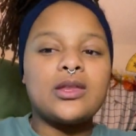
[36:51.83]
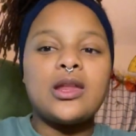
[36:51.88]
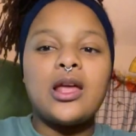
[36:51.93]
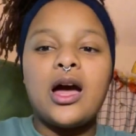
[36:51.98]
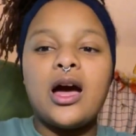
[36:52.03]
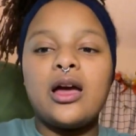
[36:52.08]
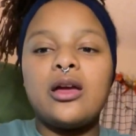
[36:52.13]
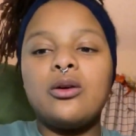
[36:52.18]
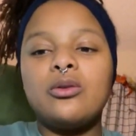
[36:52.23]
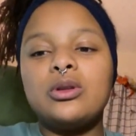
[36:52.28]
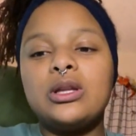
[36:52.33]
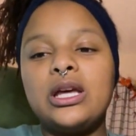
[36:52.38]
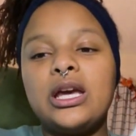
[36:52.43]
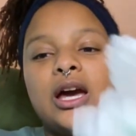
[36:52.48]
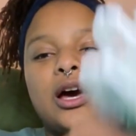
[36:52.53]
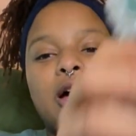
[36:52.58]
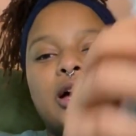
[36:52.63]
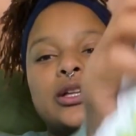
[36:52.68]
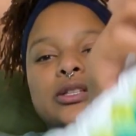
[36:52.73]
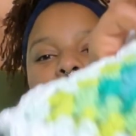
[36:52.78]
I only
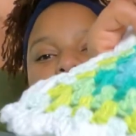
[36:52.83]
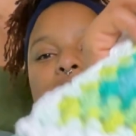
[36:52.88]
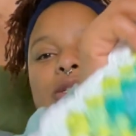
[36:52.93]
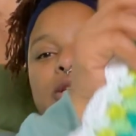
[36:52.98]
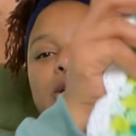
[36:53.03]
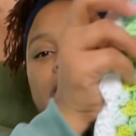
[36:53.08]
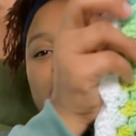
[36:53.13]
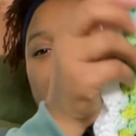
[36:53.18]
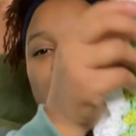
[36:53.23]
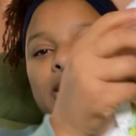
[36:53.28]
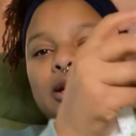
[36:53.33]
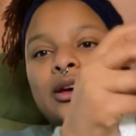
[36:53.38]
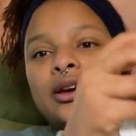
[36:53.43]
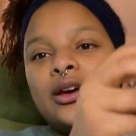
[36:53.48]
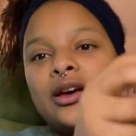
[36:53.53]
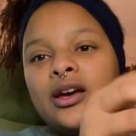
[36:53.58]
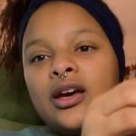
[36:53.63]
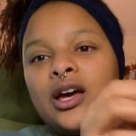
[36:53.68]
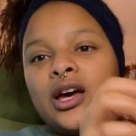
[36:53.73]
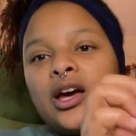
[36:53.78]
got
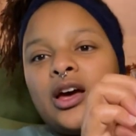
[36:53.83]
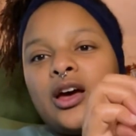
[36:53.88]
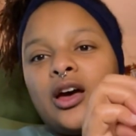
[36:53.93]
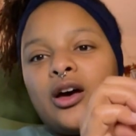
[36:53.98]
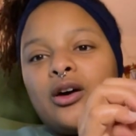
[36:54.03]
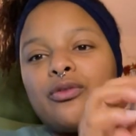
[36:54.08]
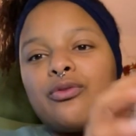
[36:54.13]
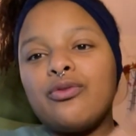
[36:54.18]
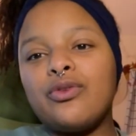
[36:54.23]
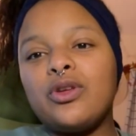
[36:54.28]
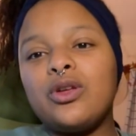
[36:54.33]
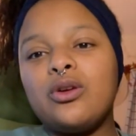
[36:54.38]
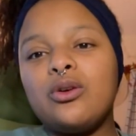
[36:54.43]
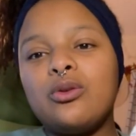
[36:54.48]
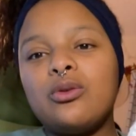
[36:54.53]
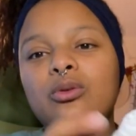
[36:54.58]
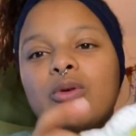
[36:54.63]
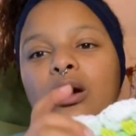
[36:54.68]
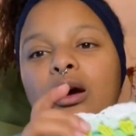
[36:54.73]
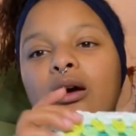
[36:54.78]
a
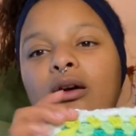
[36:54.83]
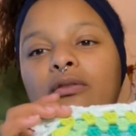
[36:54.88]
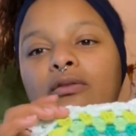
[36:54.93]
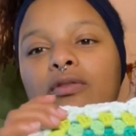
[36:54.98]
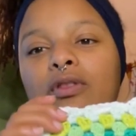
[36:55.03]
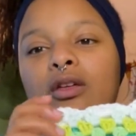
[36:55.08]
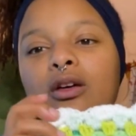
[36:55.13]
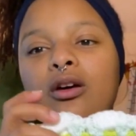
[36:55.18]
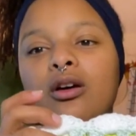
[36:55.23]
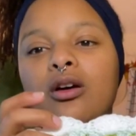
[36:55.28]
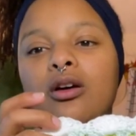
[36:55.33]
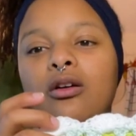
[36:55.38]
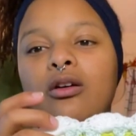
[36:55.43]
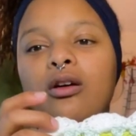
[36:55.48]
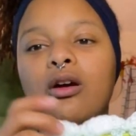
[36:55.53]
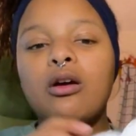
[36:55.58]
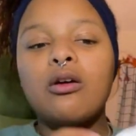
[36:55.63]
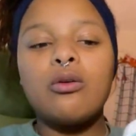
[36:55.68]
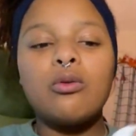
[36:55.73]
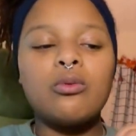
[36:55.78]
few of the
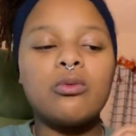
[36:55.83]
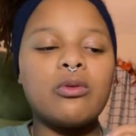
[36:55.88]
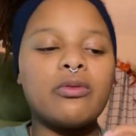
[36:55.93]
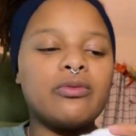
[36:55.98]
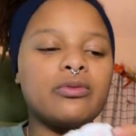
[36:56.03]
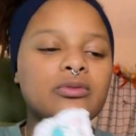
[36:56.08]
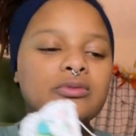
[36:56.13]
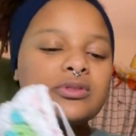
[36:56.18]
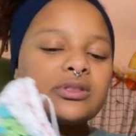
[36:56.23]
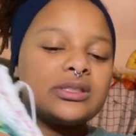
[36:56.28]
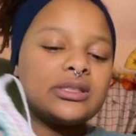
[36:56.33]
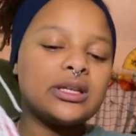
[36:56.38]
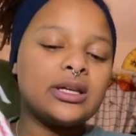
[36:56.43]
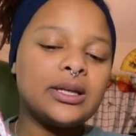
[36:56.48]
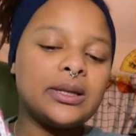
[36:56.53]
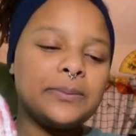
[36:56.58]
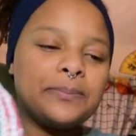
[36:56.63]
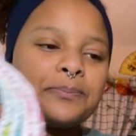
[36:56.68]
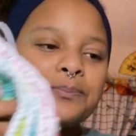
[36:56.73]
ruffles done,